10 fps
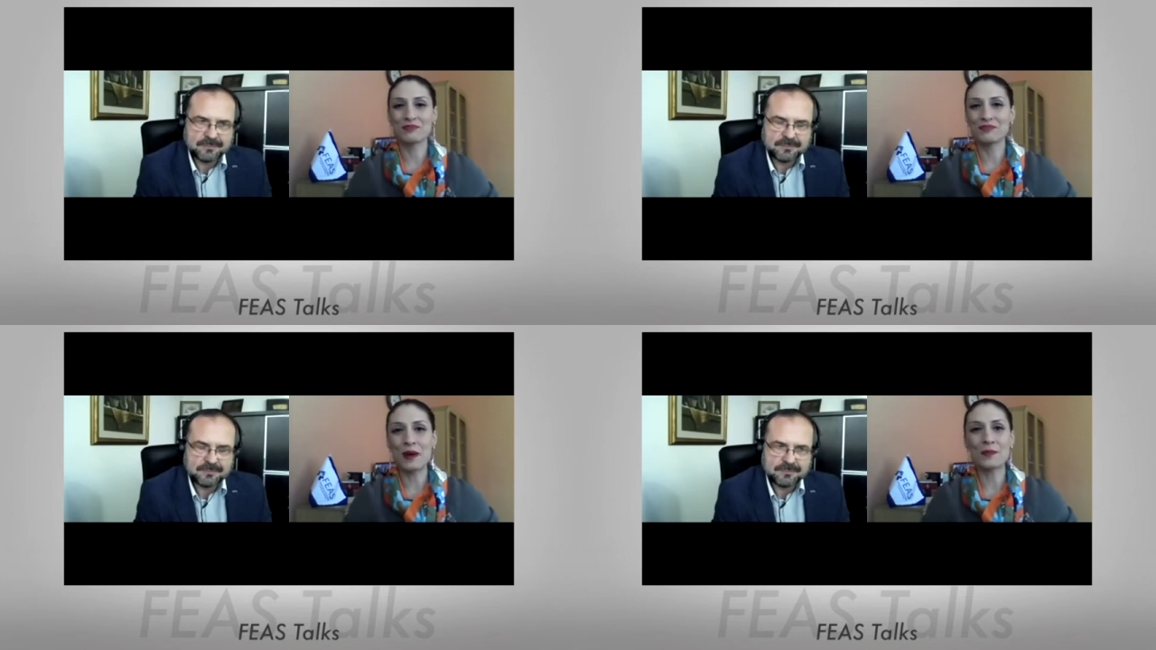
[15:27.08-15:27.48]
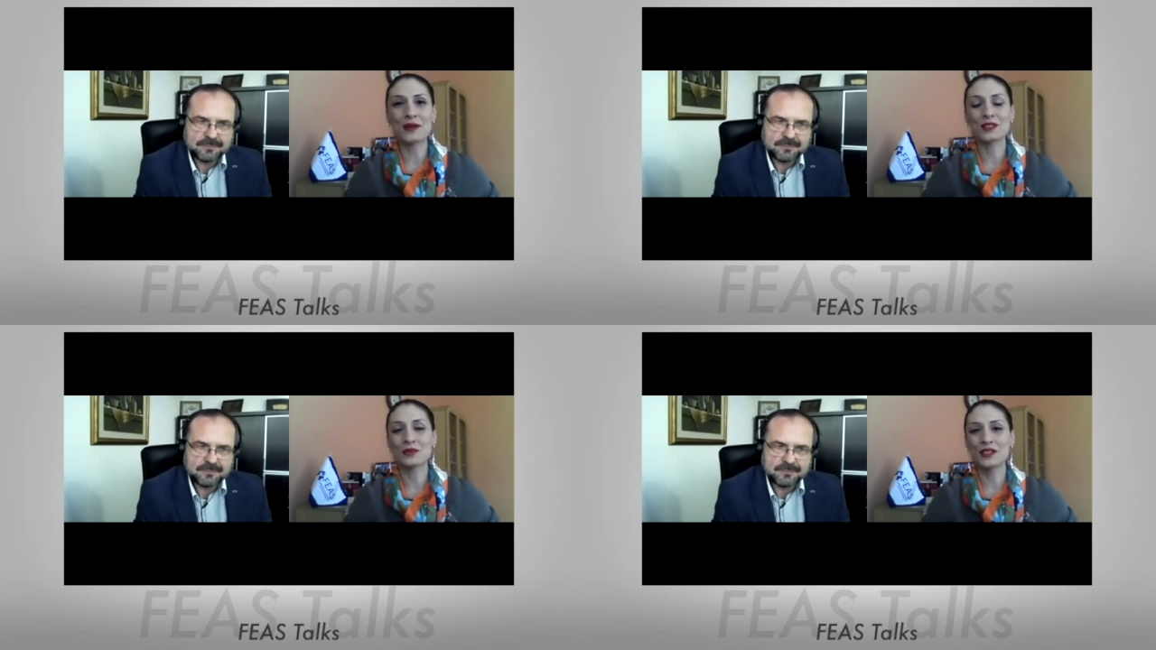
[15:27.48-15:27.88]

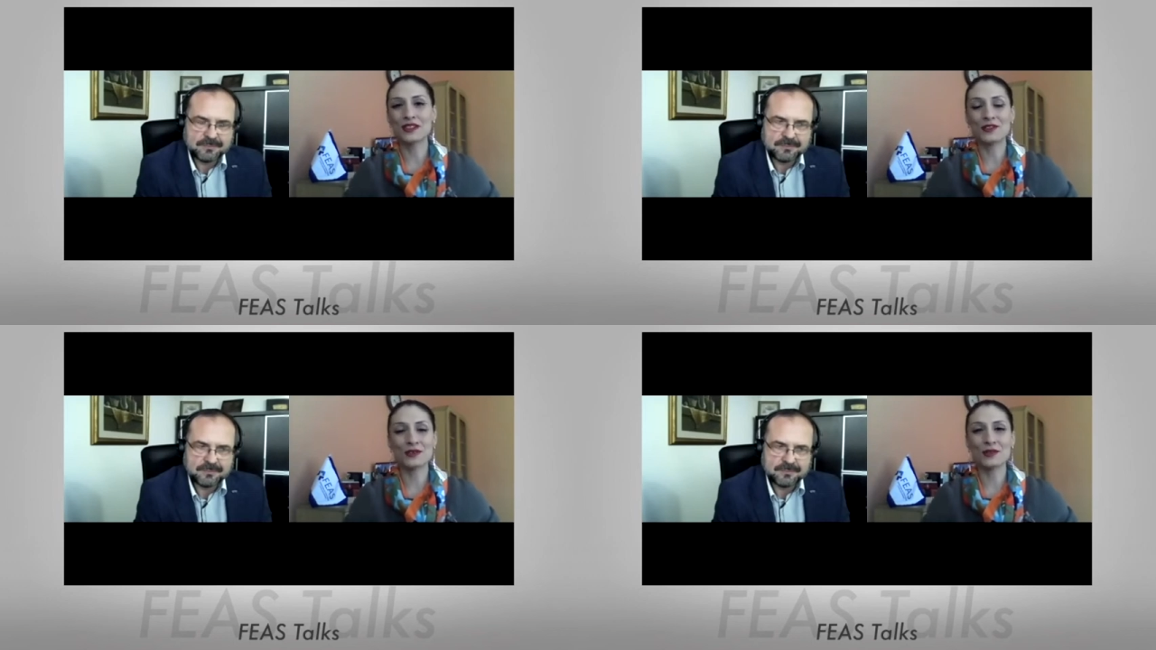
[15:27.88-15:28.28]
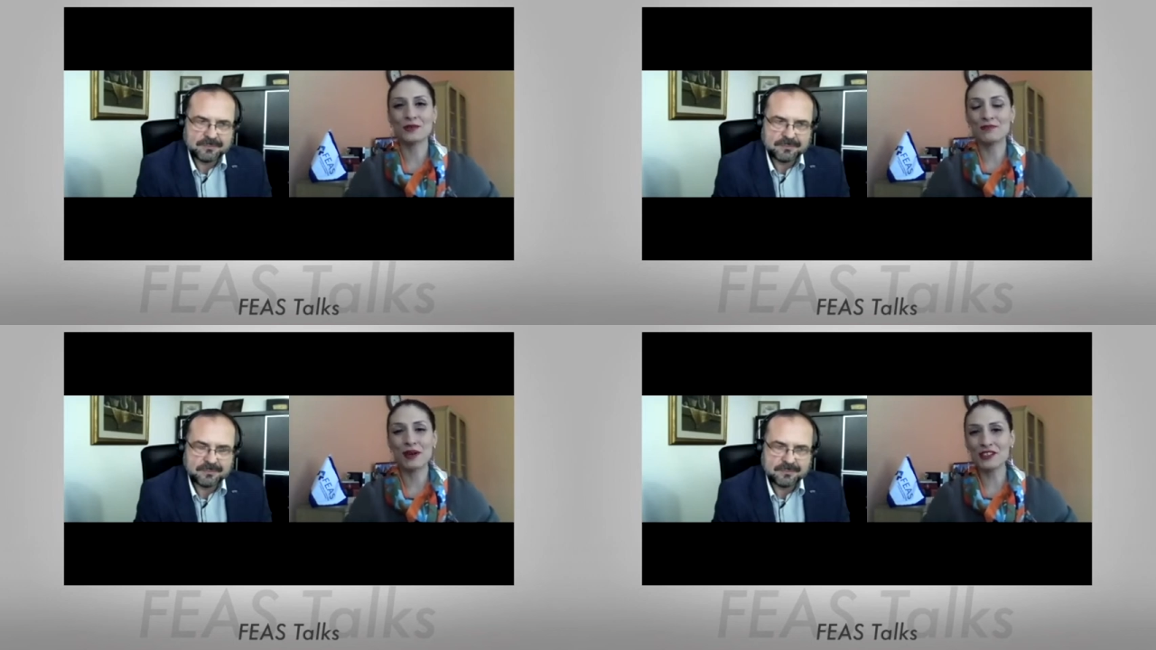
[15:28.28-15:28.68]
Speaker 1: members with your
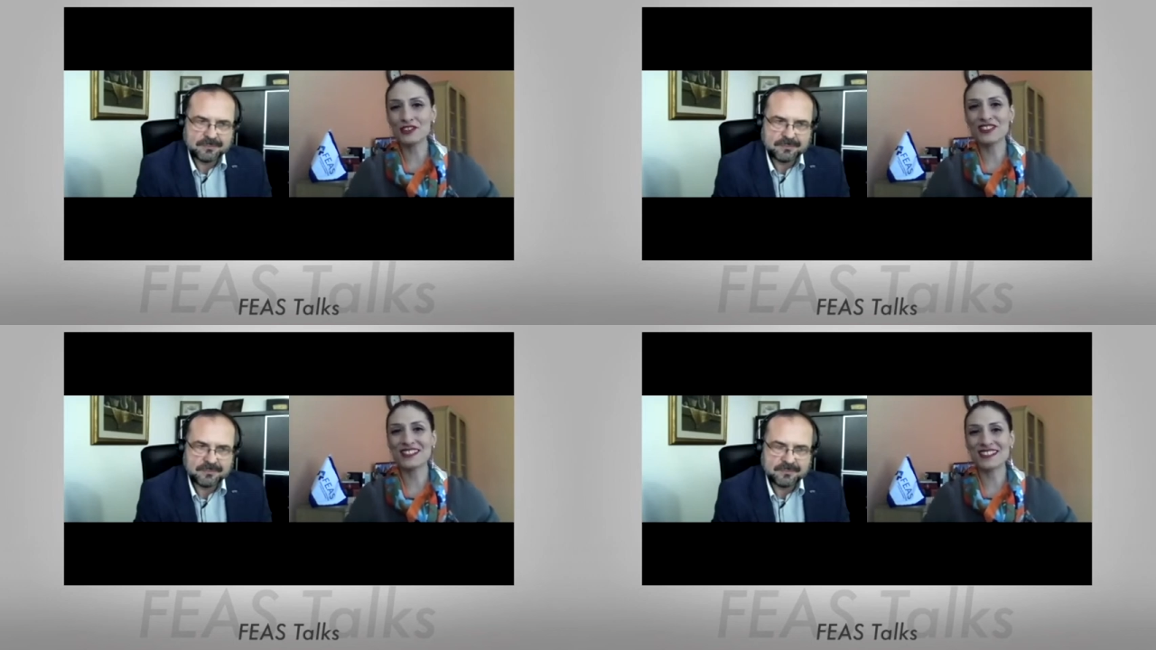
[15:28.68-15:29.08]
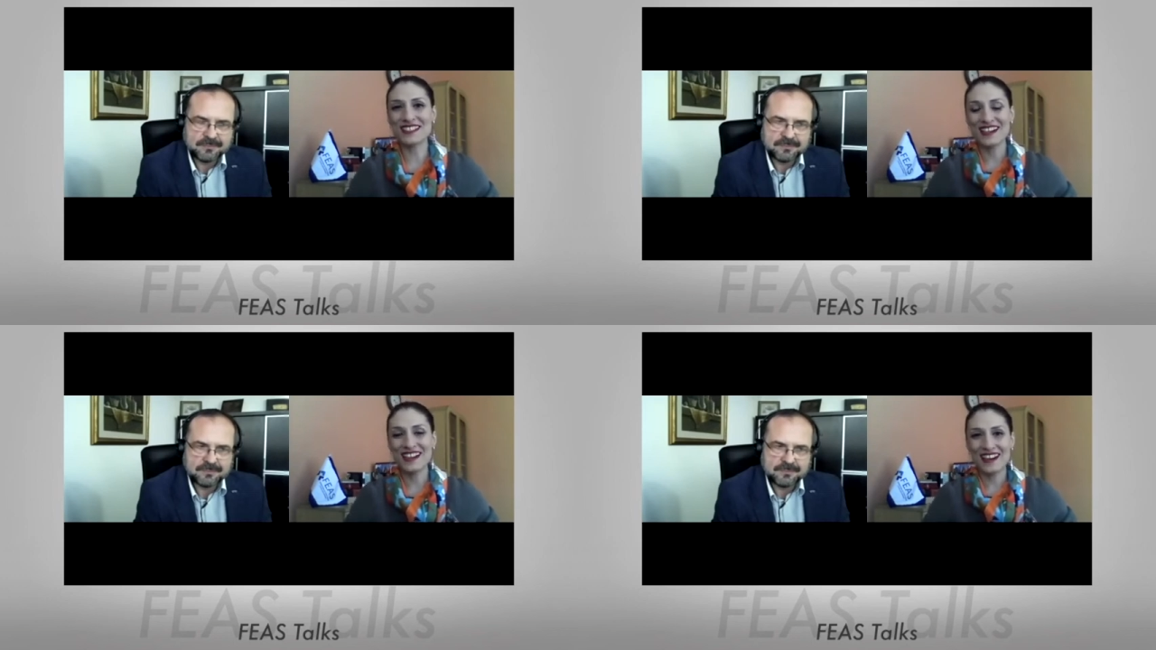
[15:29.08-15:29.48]

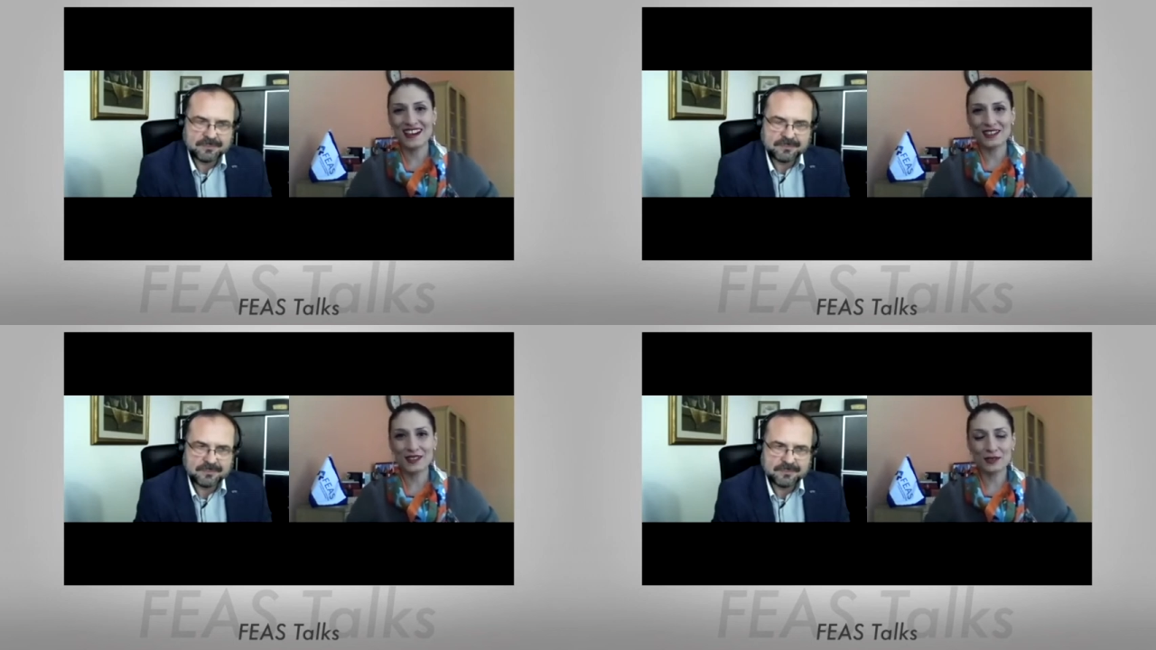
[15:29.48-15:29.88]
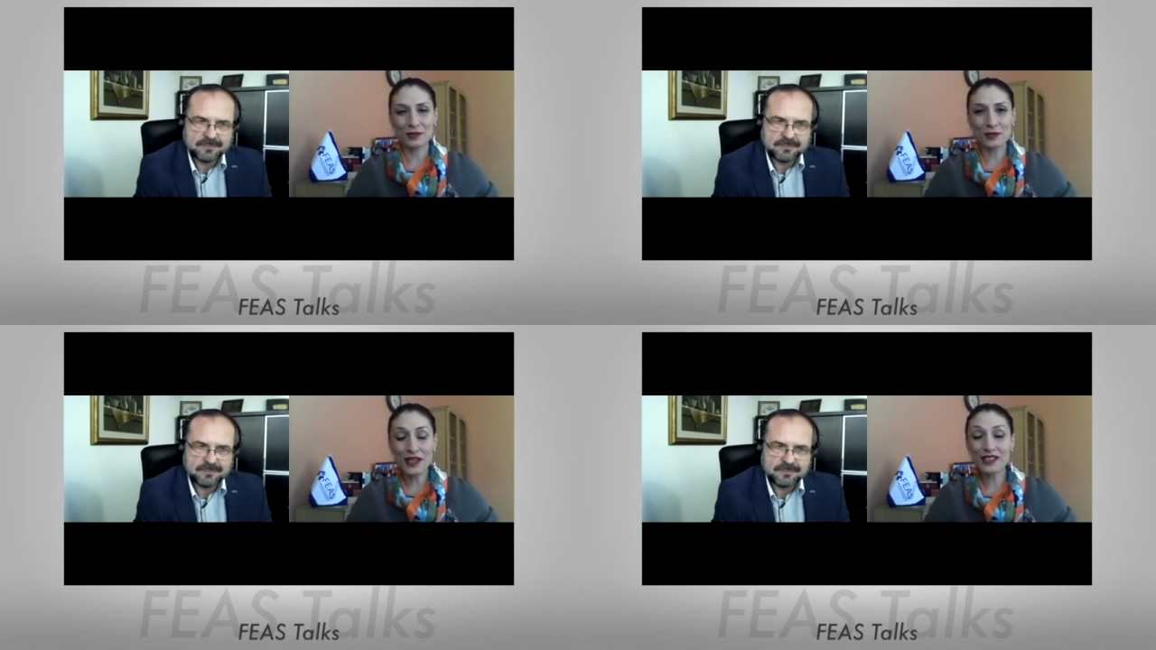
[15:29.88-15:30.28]
partners uh,
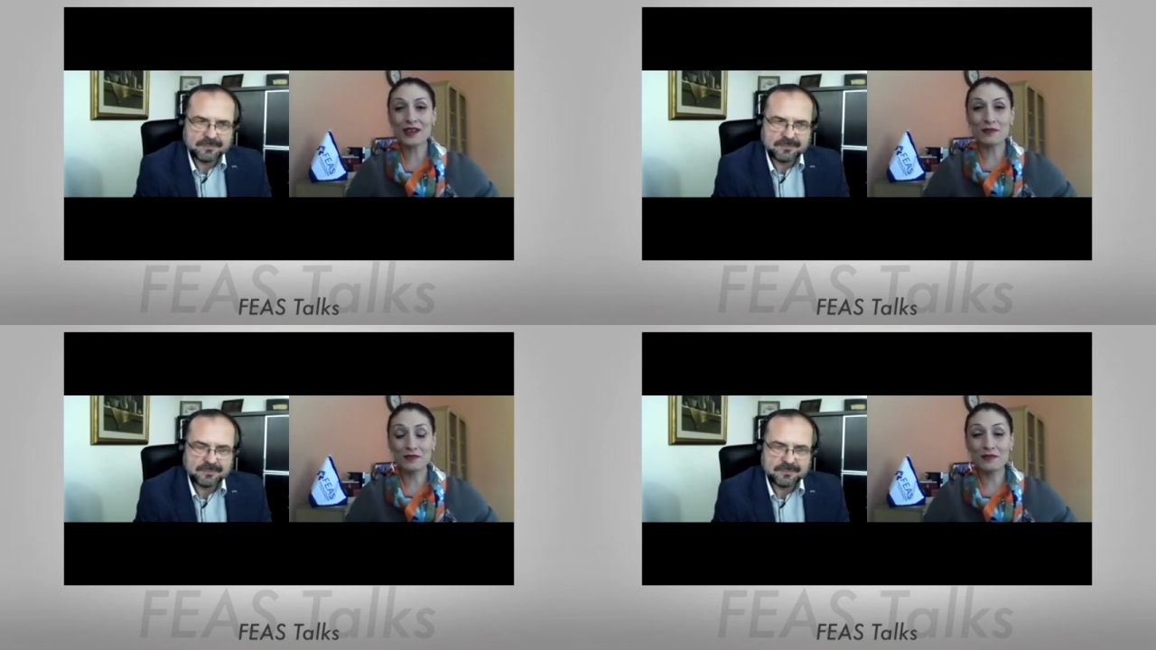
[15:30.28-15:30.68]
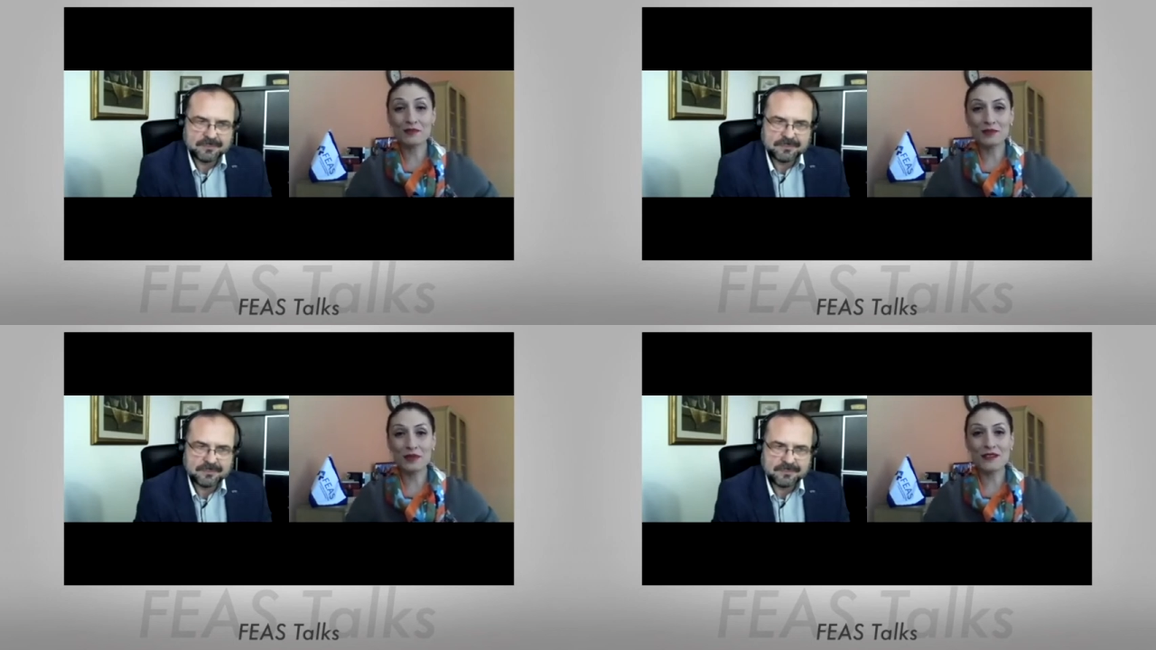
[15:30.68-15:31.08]
to make them
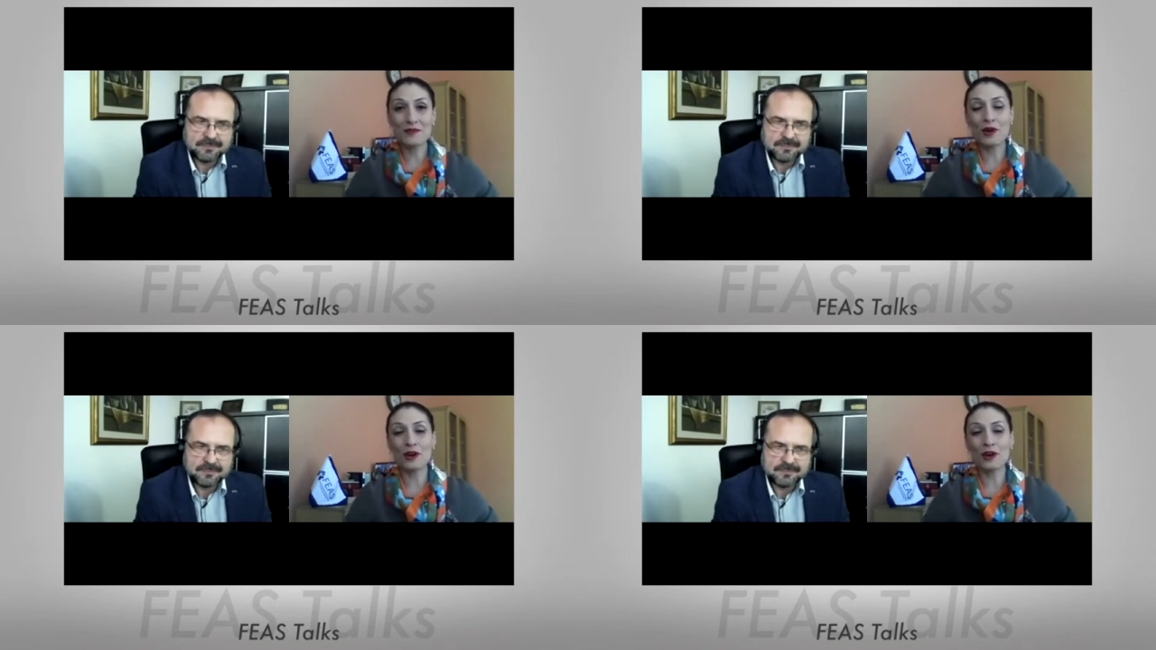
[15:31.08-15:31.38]
be